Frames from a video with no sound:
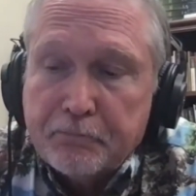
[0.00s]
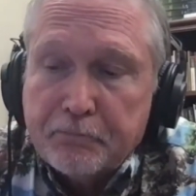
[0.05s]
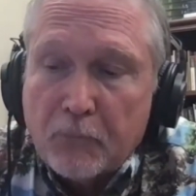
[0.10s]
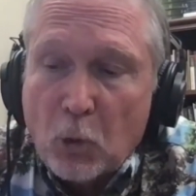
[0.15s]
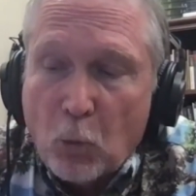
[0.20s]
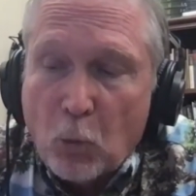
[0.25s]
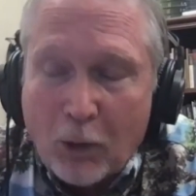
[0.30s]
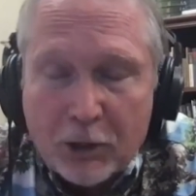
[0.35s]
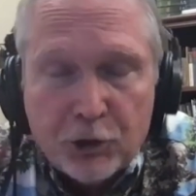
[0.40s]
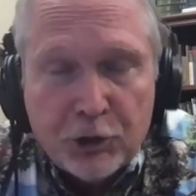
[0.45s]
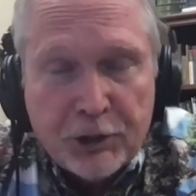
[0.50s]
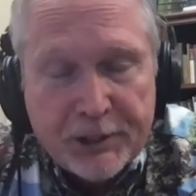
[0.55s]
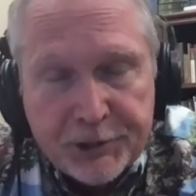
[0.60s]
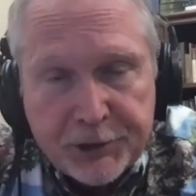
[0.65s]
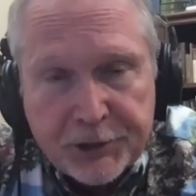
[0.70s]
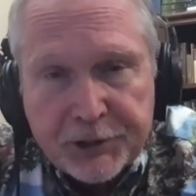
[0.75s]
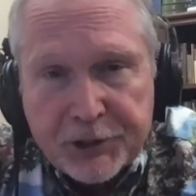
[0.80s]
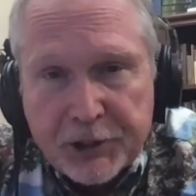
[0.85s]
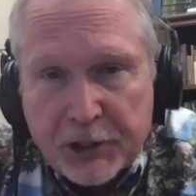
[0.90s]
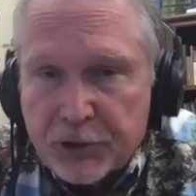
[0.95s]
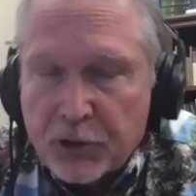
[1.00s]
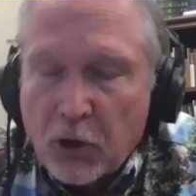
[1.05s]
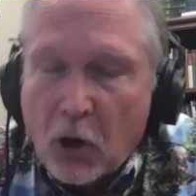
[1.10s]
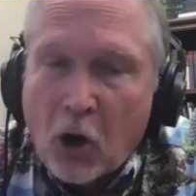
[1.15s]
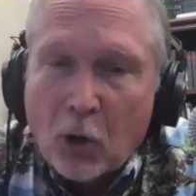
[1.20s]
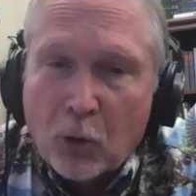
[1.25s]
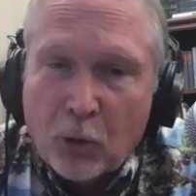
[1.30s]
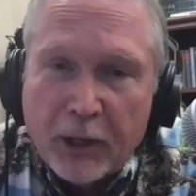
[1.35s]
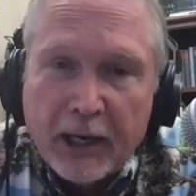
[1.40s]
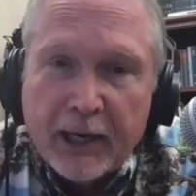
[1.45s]
what Jesus has
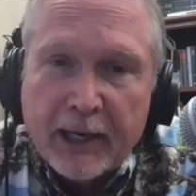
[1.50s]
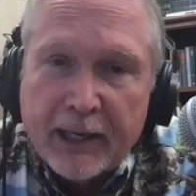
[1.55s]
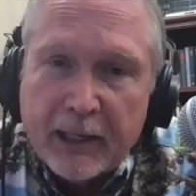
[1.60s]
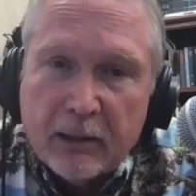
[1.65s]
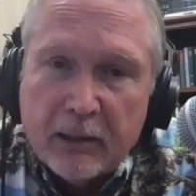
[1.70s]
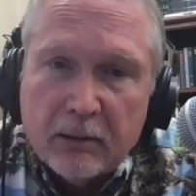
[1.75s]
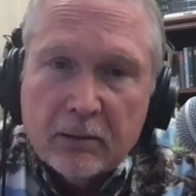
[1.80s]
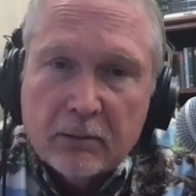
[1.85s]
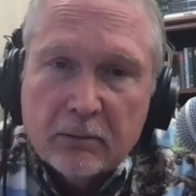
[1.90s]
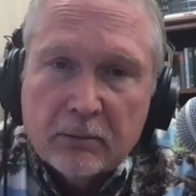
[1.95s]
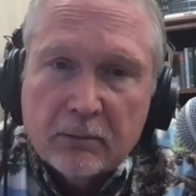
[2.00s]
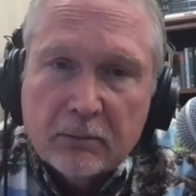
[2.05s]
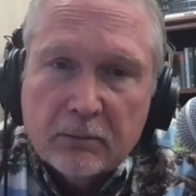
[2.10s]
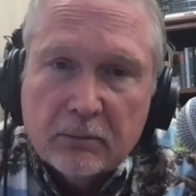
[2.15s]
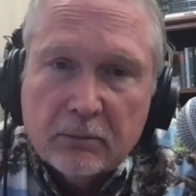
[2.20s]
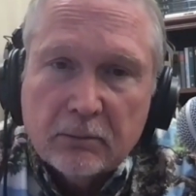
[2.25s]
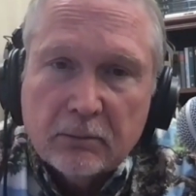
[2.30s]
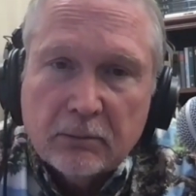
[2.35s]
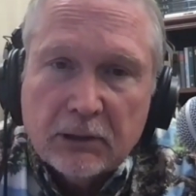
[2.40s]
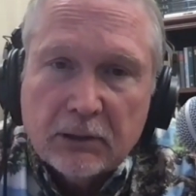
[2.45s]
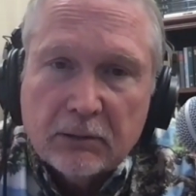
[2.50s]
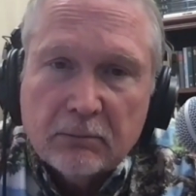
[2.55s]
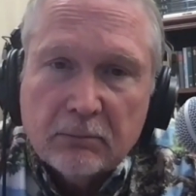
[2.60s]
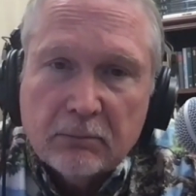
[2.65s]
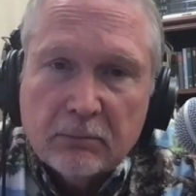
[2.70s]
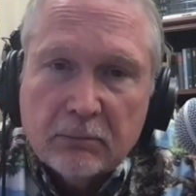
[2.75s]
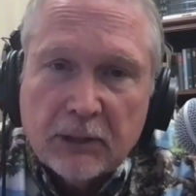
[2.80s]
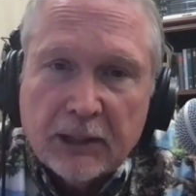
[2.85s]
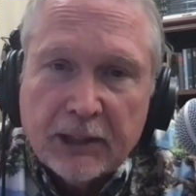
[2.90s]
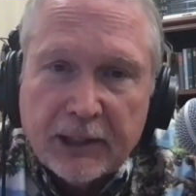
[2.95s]
already
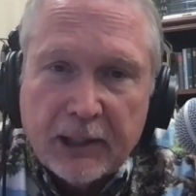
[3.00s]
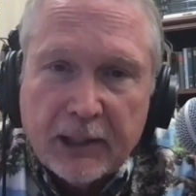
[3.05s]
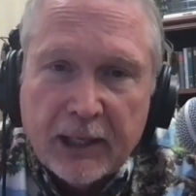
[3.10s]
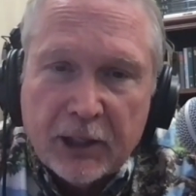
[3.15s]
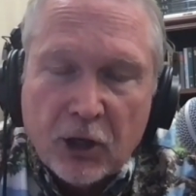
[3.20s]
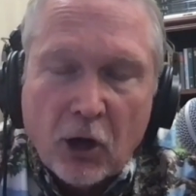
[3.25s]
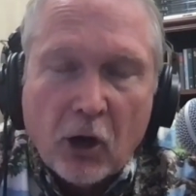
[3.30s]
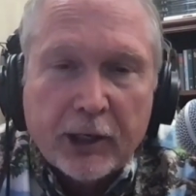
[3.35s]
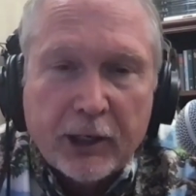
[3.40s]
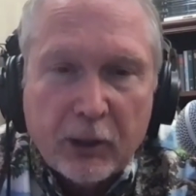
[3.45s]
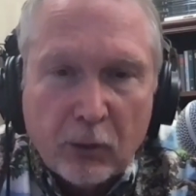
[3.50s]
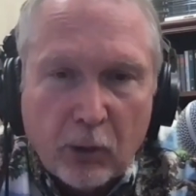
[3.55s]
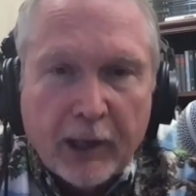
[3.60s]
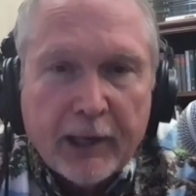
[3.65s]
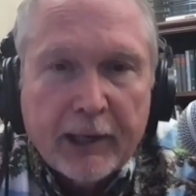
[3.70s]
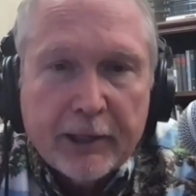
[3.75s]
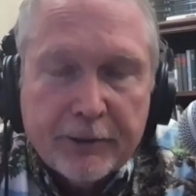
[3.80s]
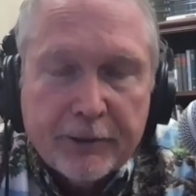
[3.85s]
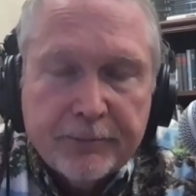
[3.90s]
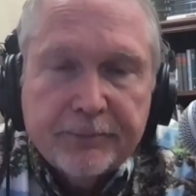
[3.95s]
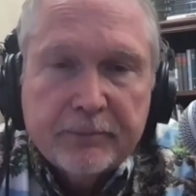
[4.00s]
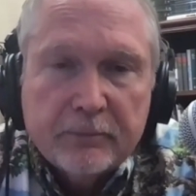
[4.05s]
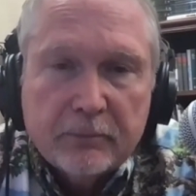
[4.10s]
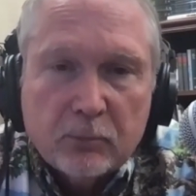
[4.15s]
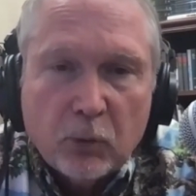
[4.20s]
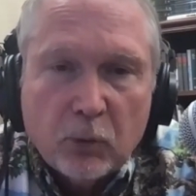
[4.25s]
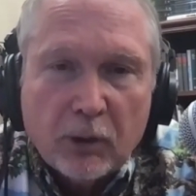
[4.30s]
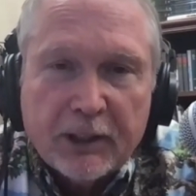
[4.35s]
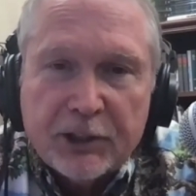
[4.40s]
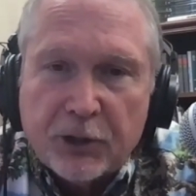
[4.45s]
inaugurated,
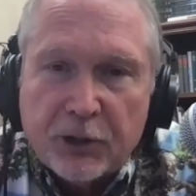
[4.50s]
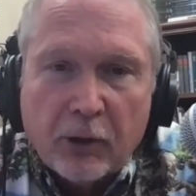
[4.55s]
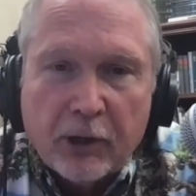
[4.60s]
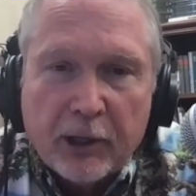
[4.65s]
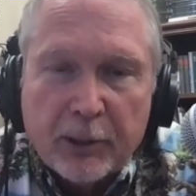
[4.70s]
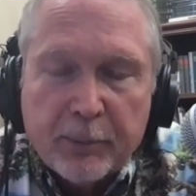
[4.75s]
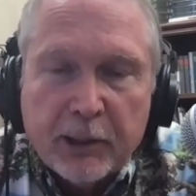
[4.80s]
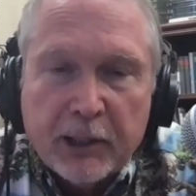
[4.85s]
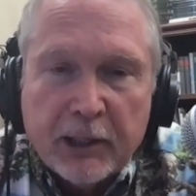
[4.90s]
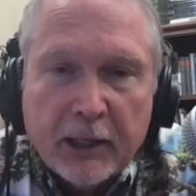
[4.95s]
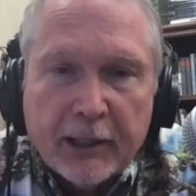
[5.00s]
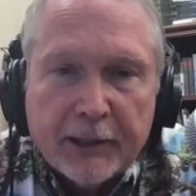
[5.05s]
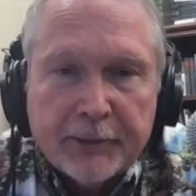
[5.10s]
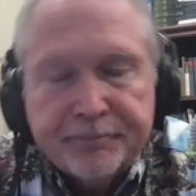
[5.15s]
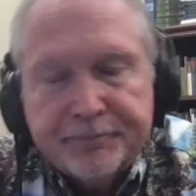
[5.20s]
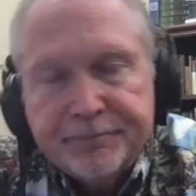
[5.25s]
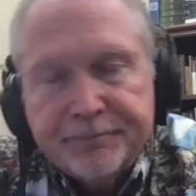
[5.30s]
what he's already begun.